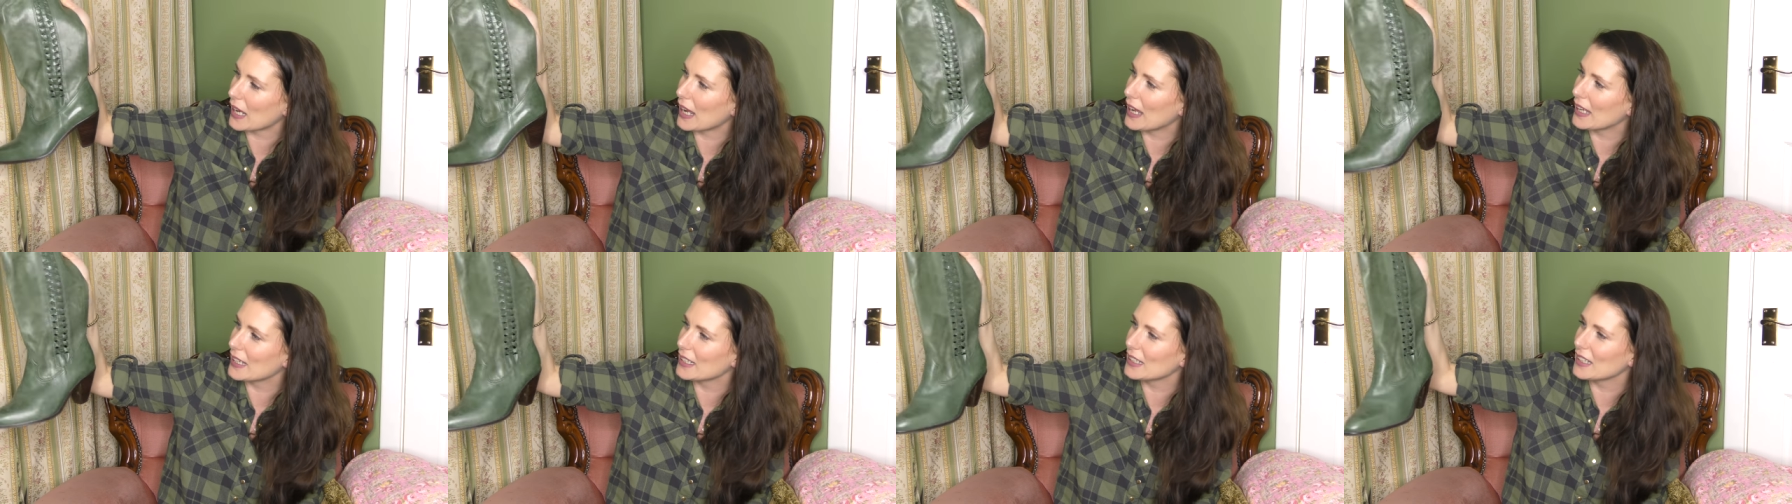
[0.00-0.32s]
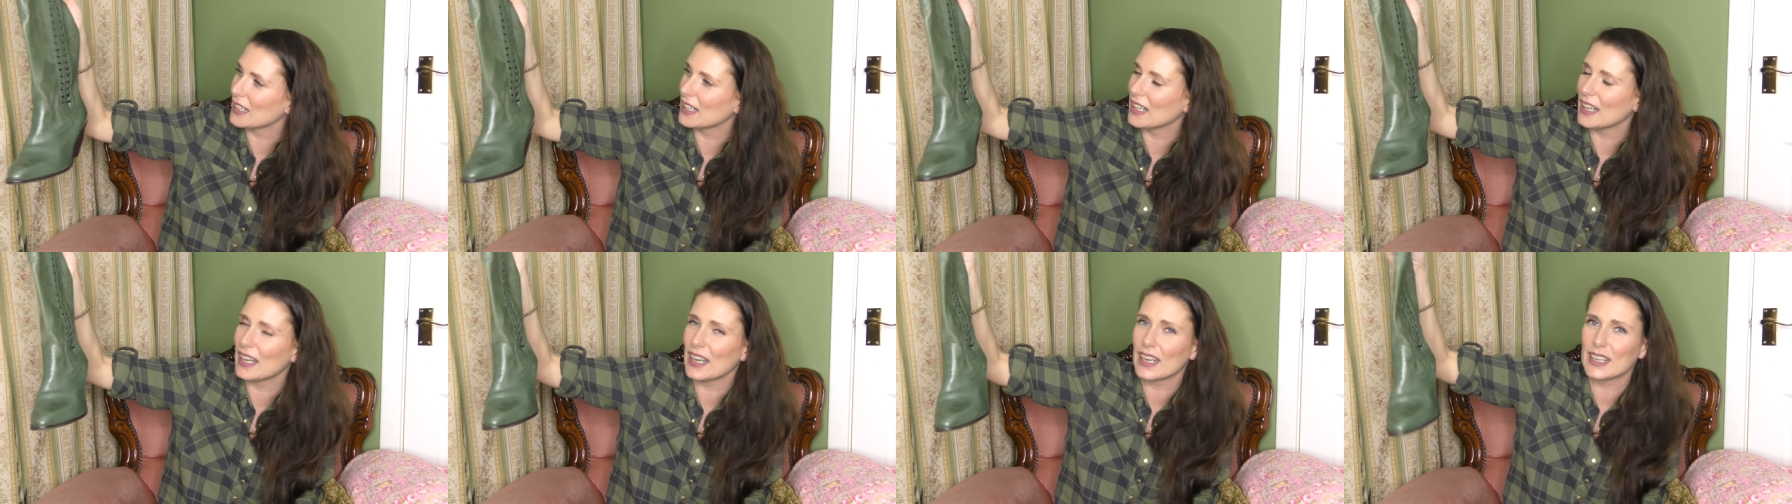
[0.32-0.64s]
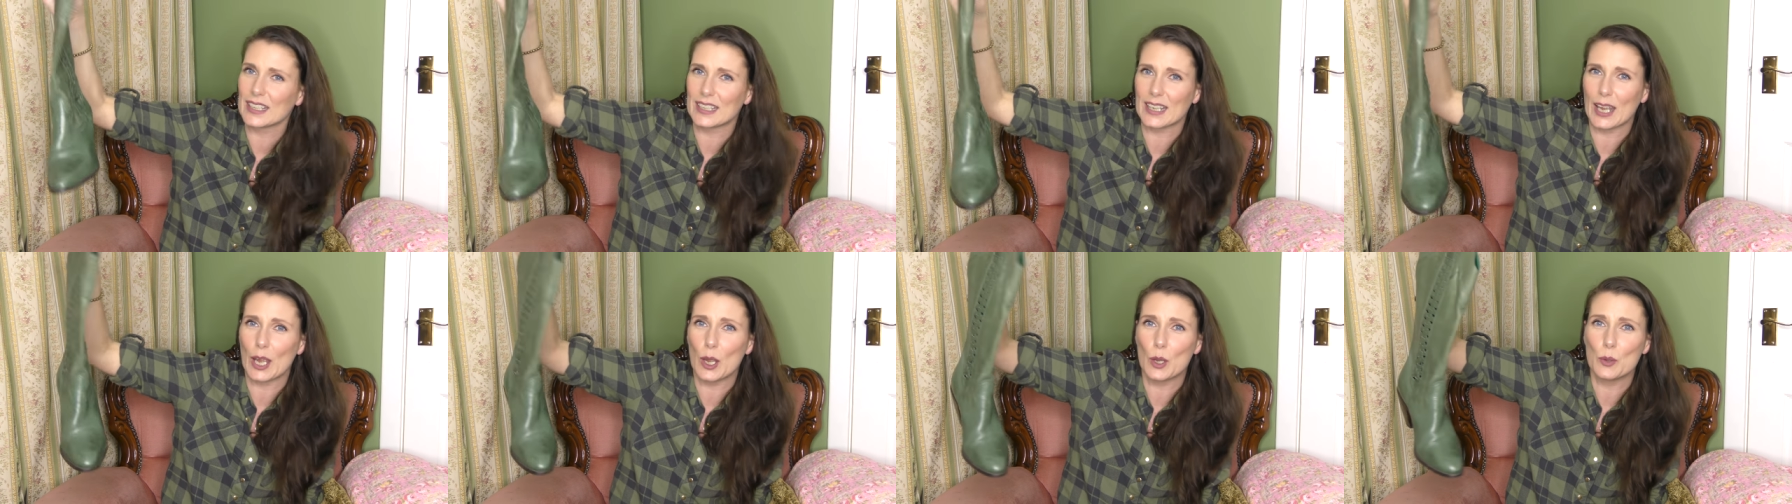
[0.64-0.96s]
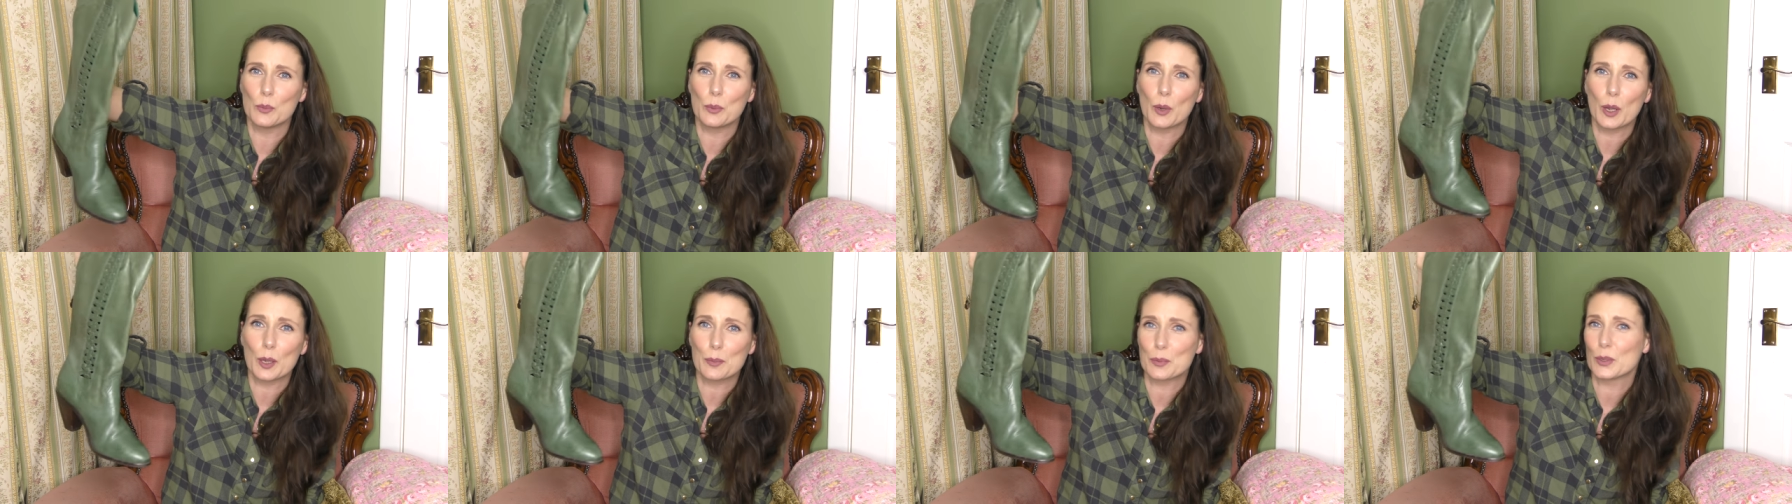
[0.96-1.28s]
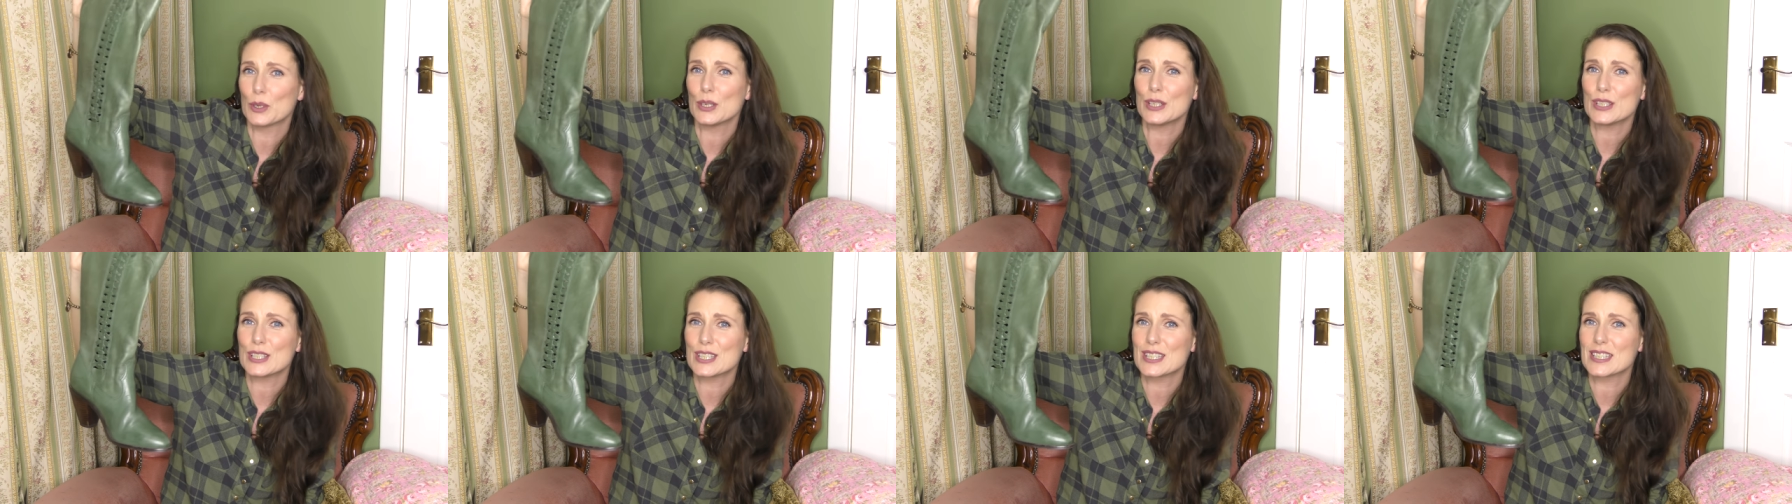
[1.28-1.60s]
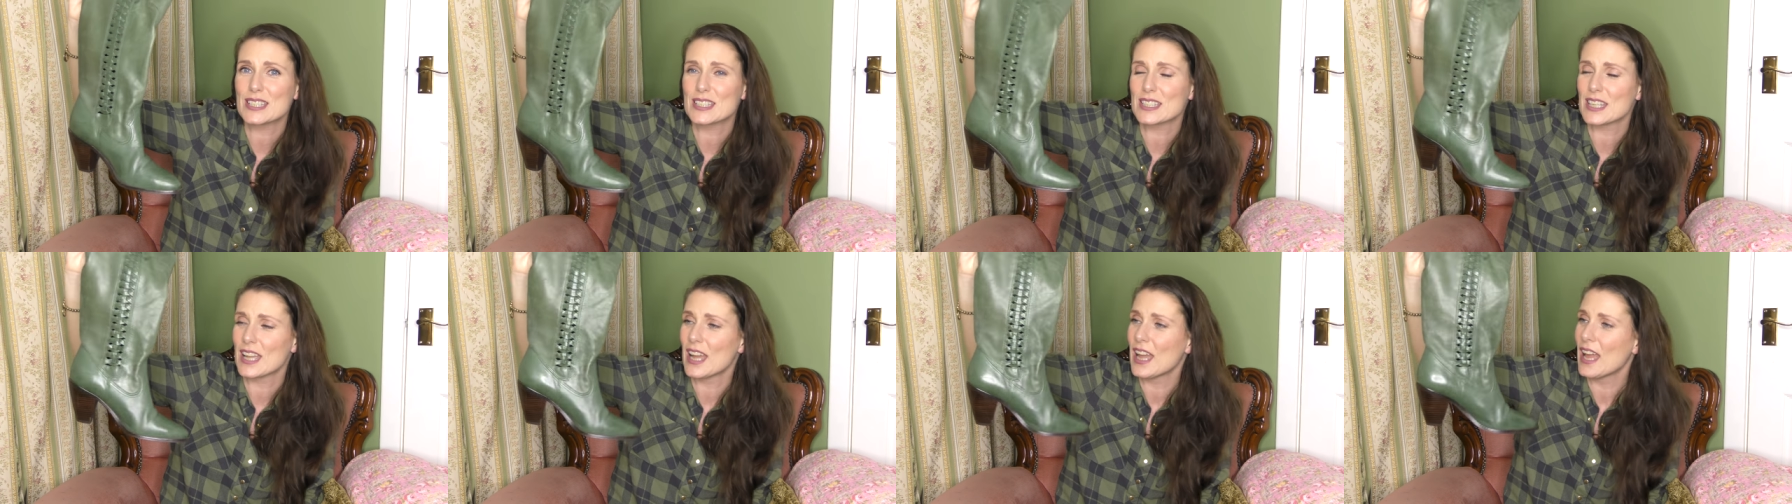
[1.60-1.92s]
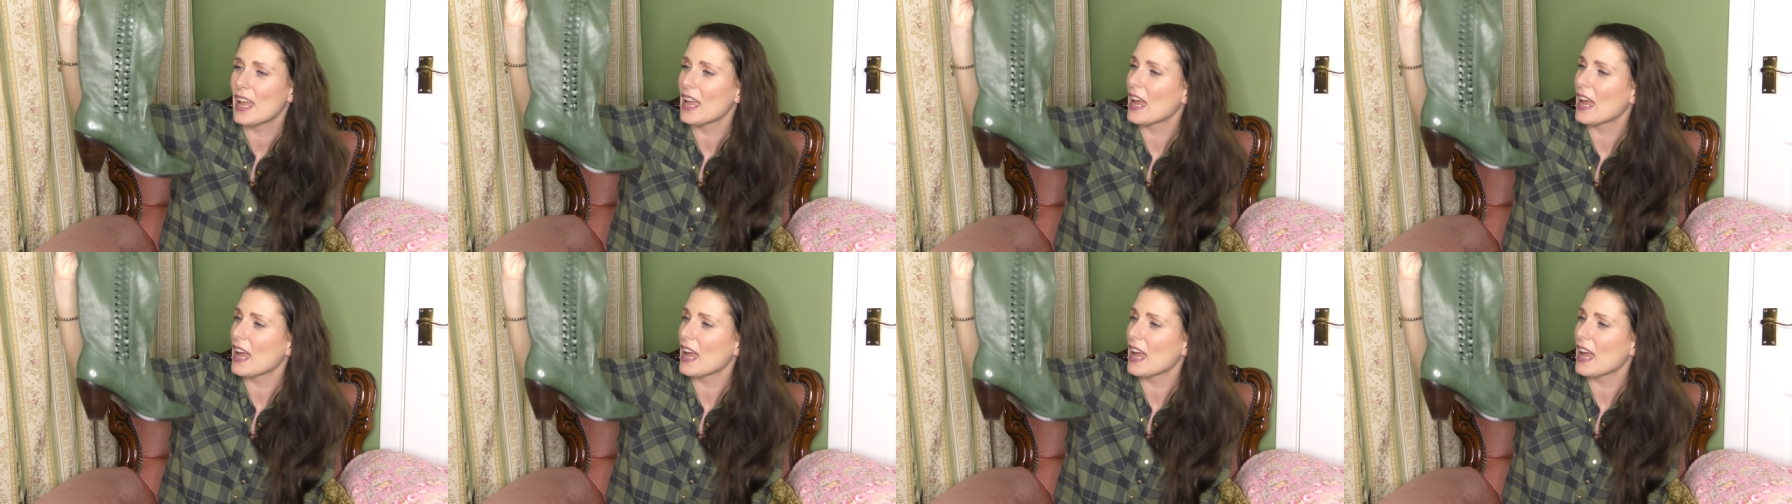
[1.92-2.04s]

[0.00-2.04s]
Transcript: in cowboy boots